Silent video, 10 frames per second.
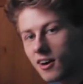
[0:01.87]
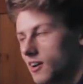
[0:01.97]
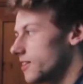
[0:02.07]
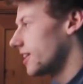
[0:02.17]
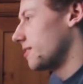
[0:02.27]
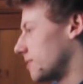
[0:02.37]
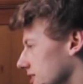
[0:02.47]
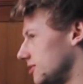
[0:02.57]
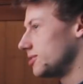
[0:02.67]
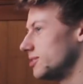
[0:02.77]
Okay, my
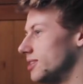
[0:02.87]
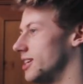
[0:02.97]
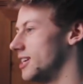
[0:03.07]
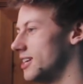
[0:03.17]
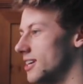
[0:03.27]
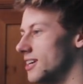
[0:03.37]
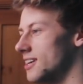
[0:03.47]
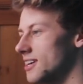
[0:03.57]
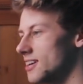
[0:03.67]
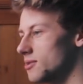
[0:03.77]
dude,
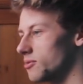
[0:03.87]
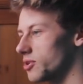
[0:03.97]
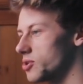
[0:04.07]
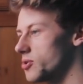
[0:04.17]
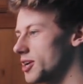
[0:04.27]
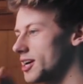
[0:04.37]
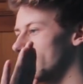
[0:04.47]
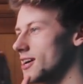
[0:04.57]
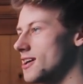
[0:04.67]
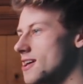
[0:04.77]
we're
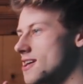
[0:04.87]
recording.